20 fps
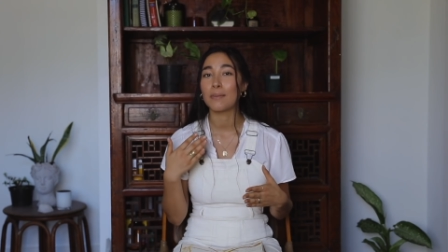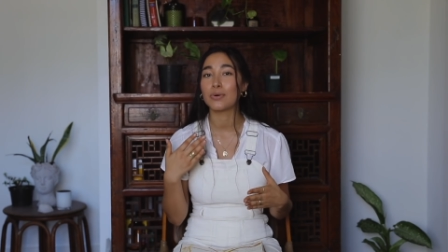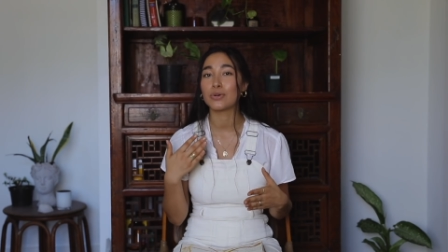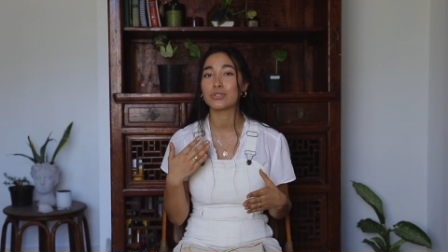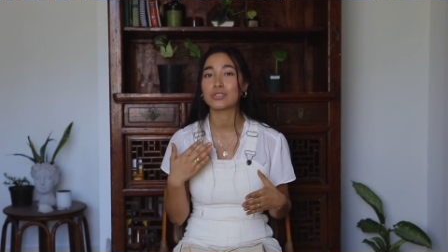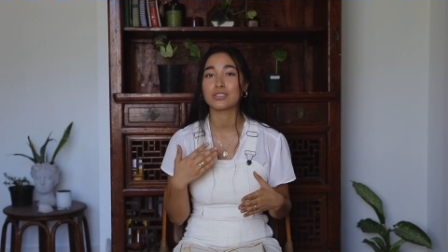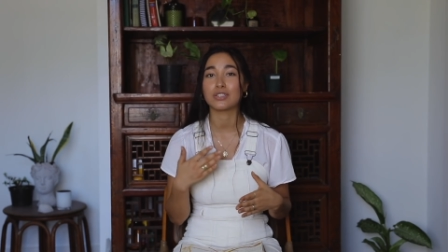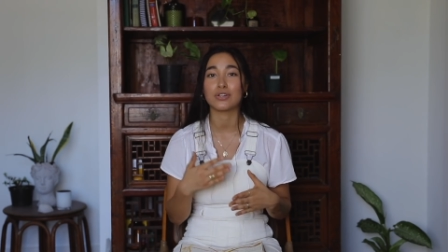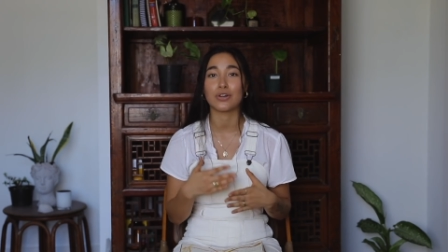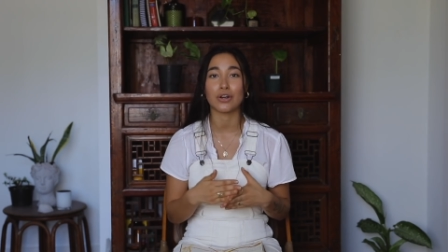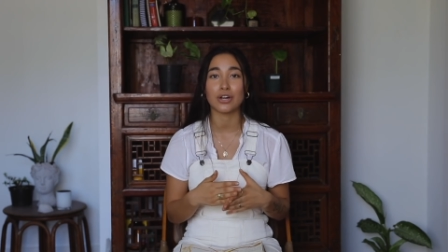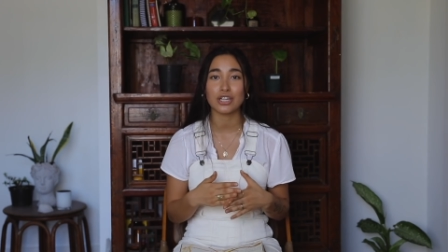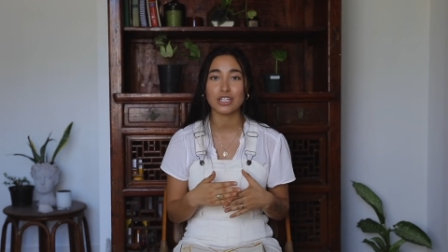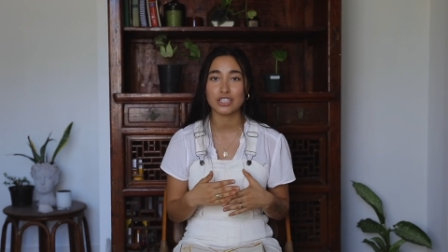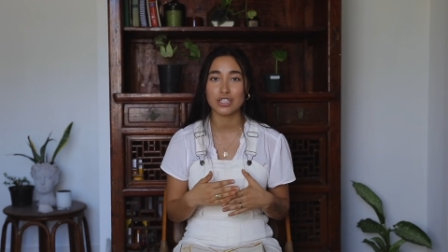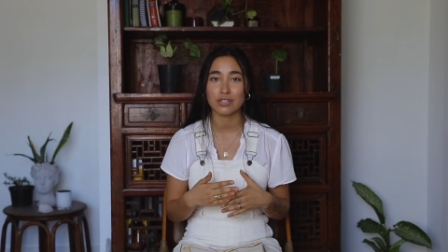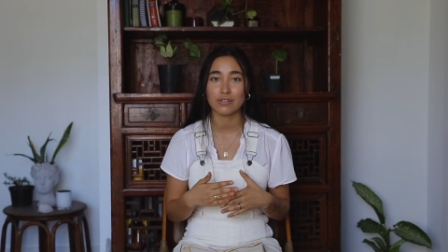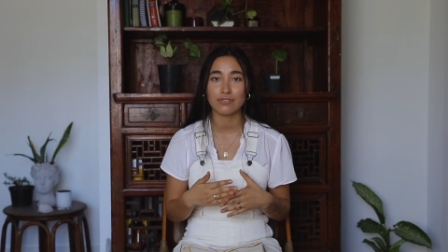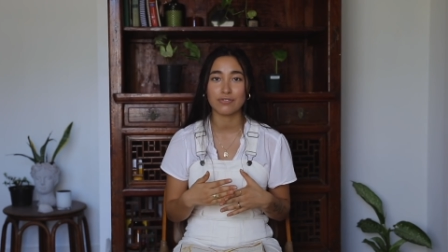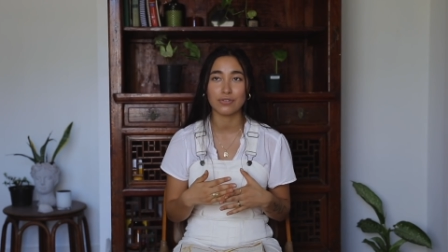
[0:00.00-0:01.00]
most
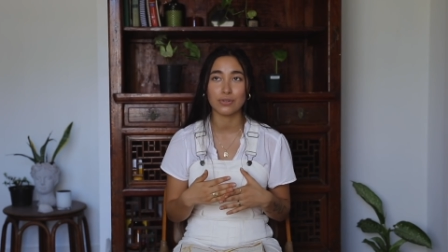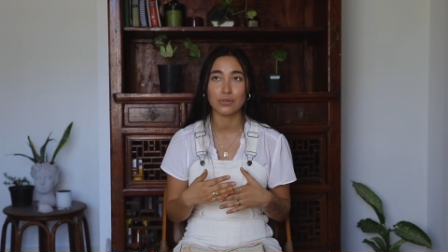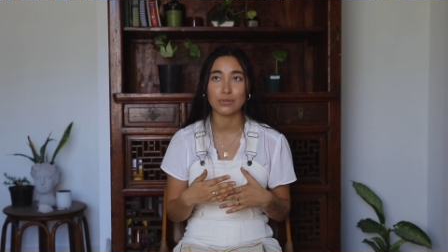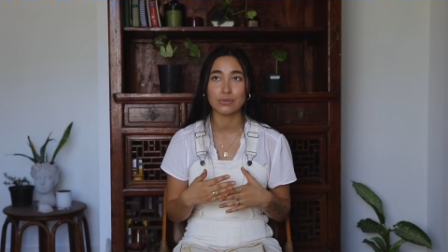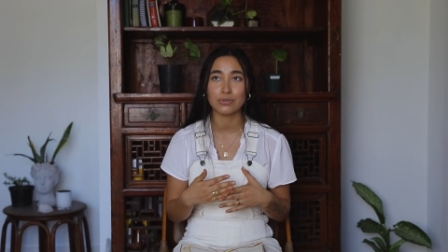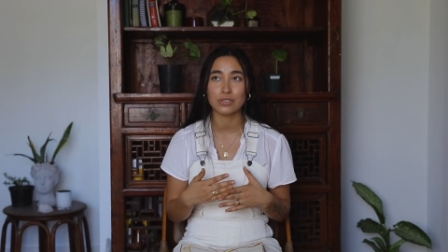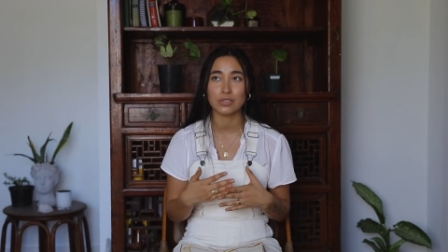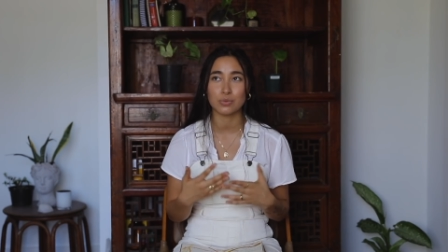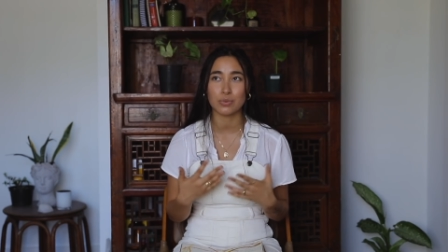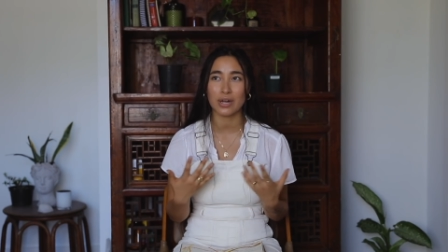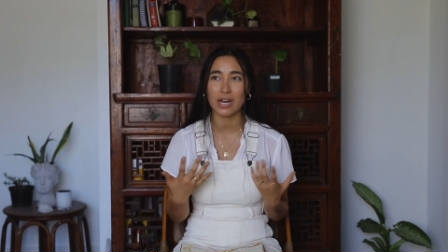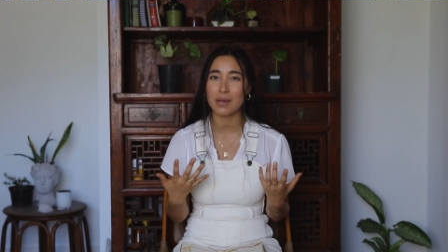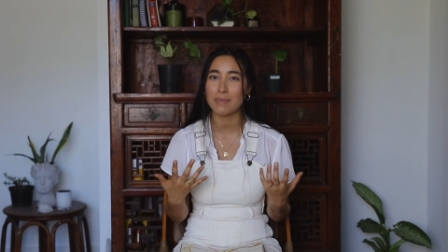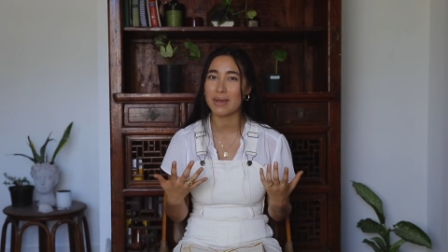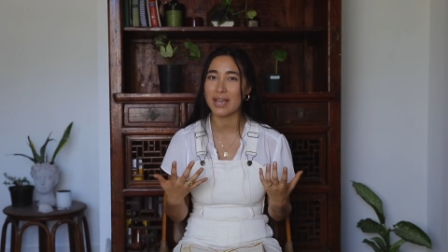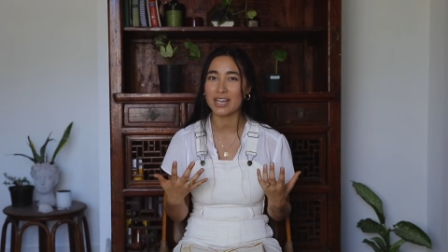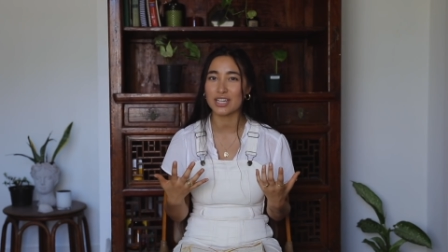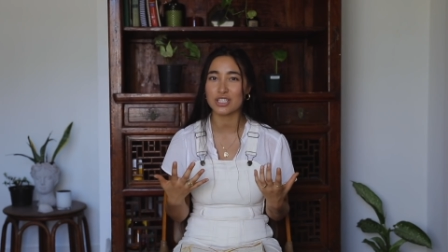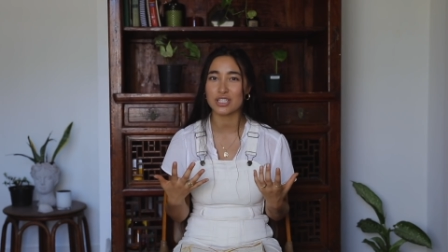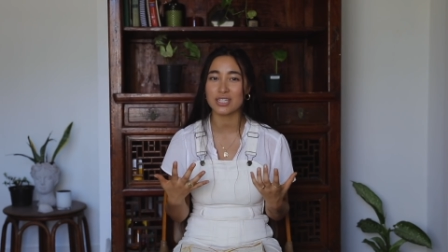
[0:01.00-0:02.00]
nourishing foods, because when
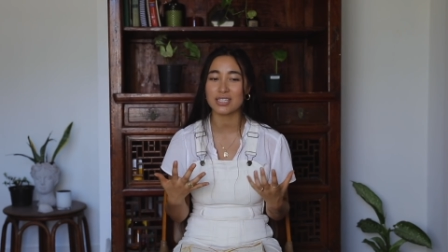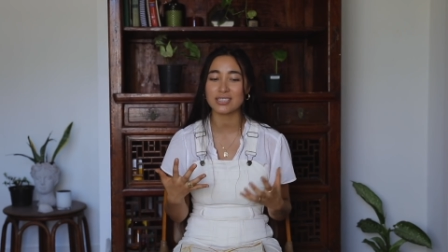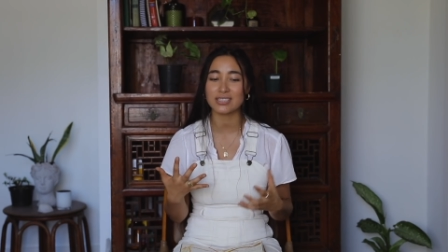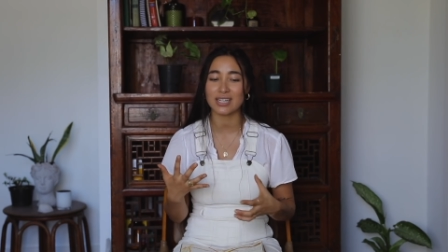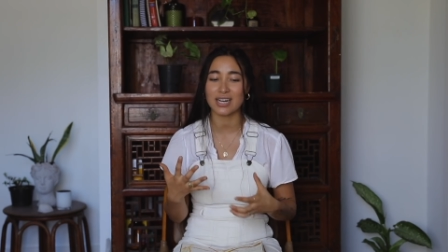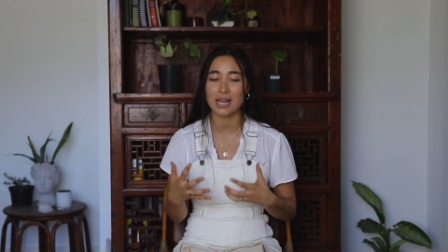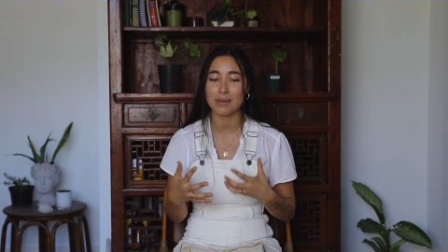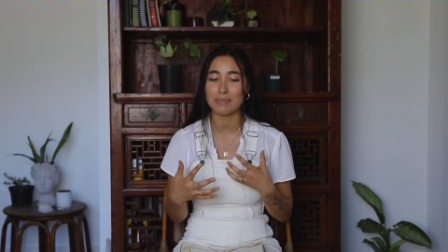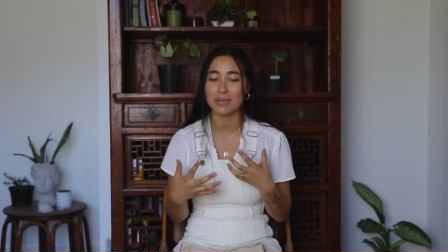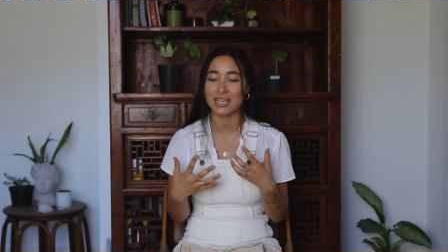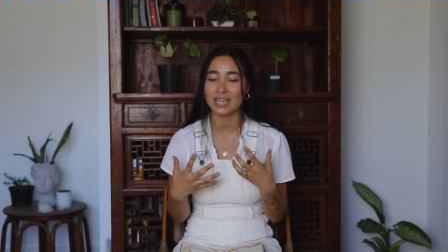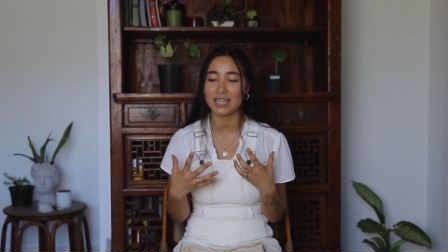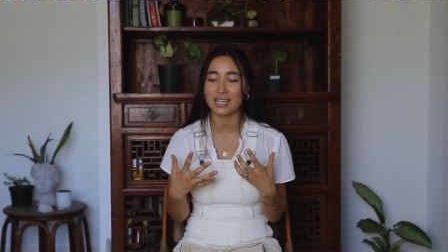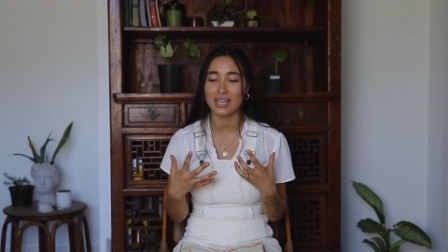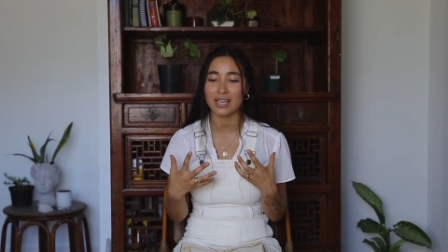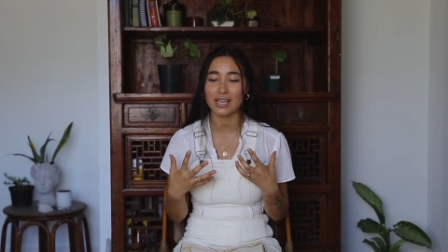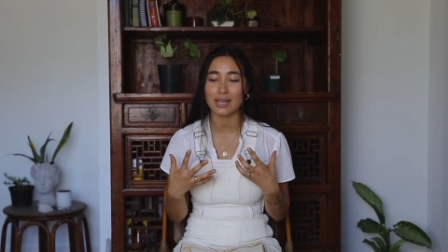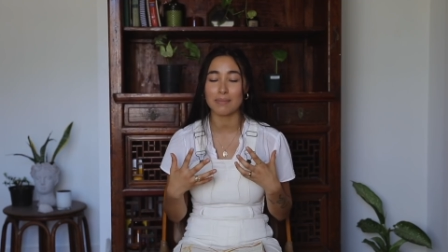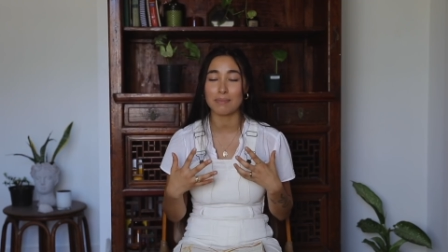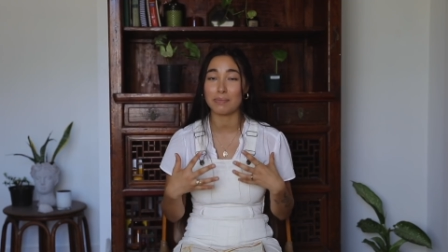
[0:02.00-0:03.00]
I'm anxious and I'm
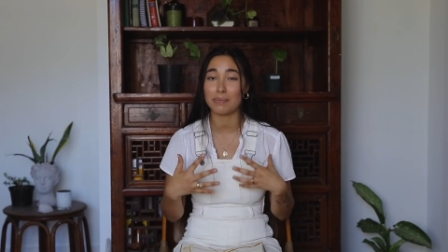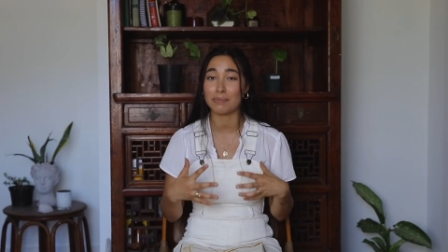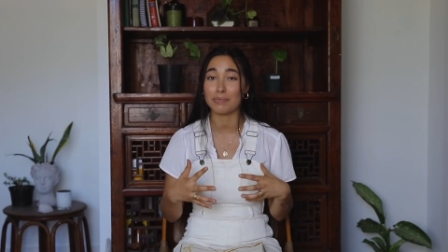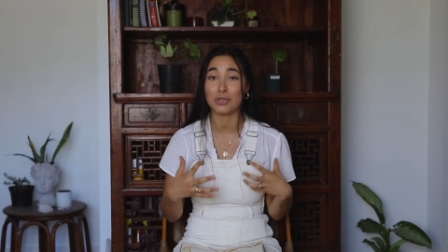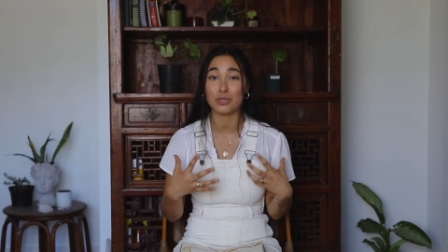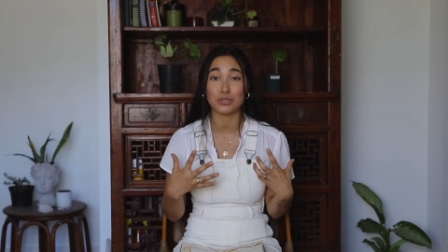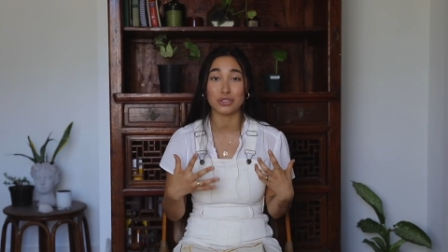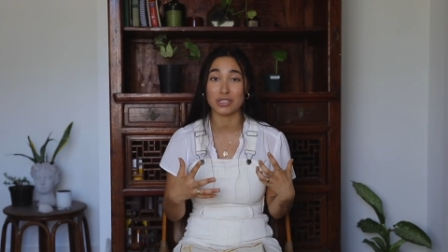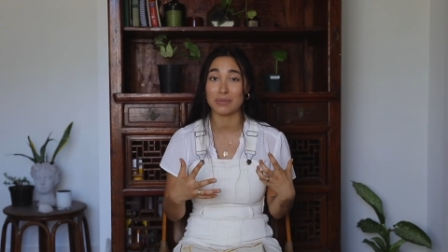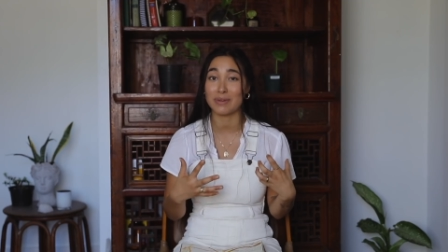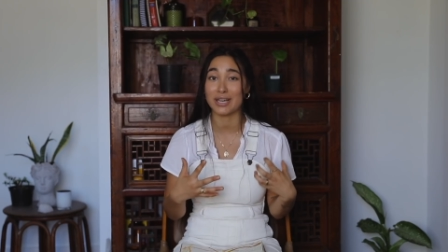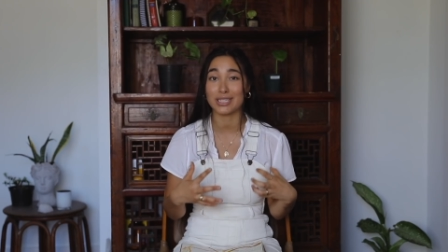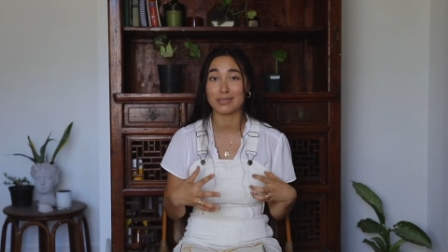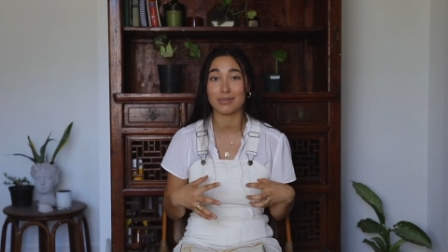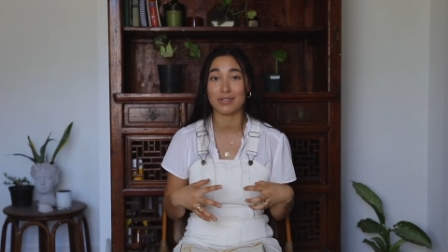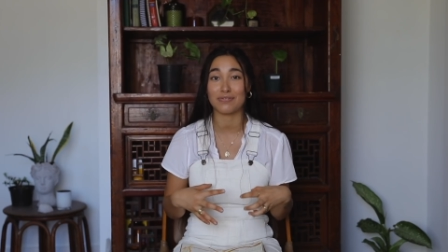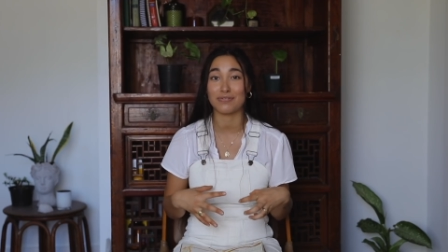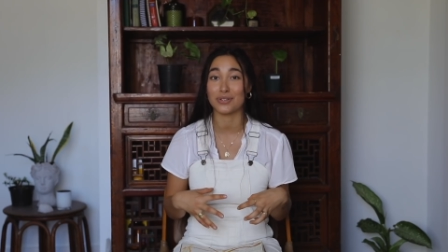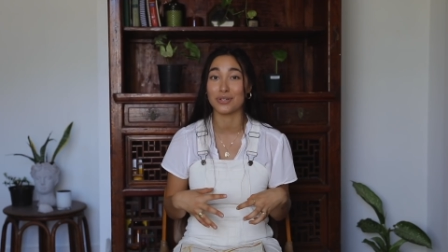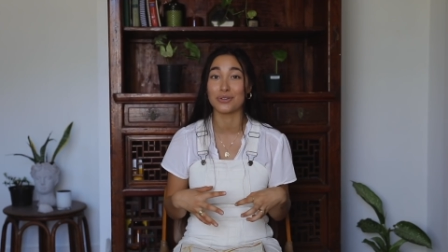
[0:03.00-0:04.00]
eating, it usually
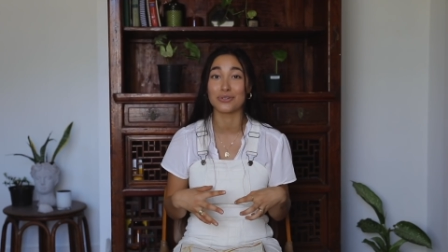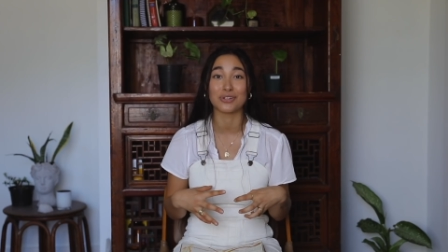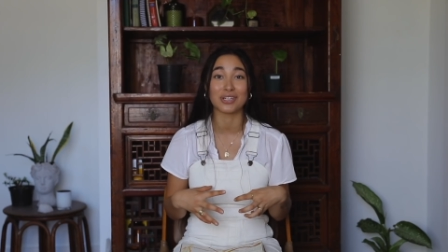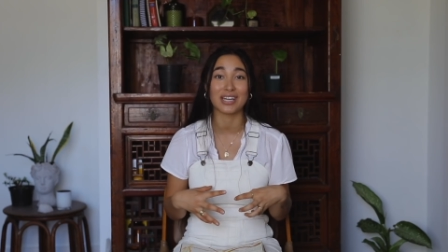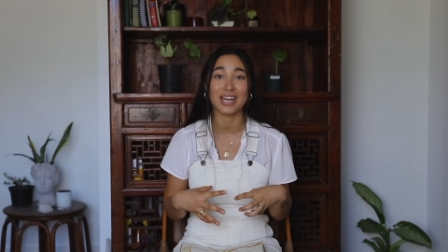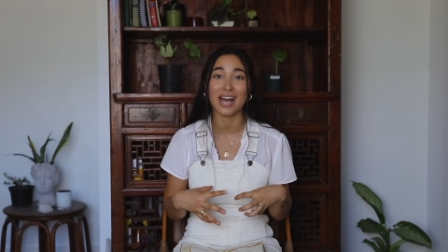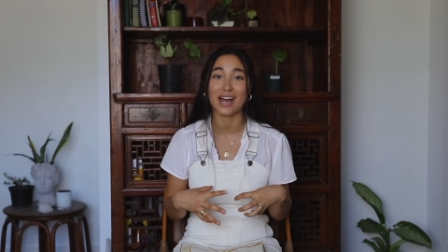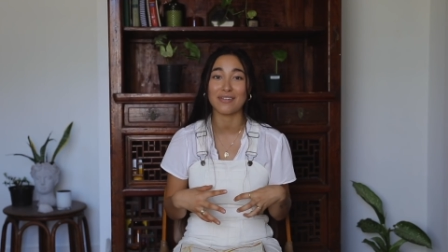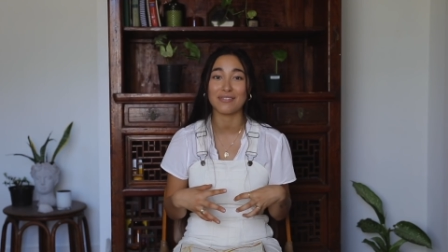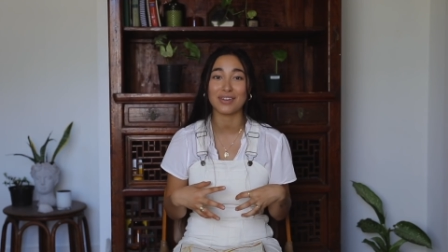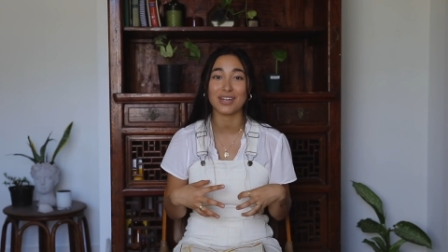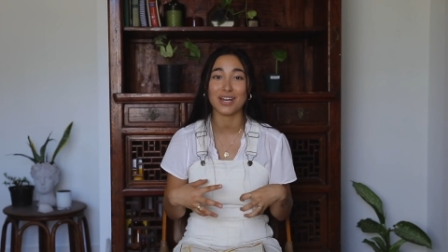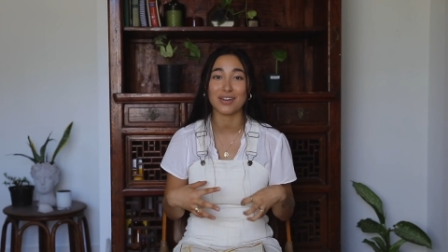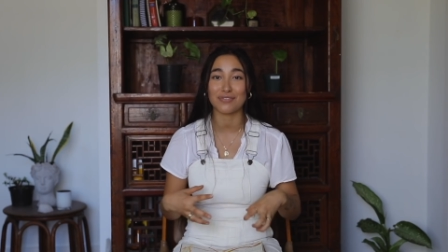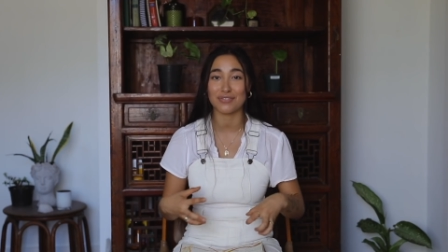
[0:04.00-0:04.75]
makes me feel really heavy.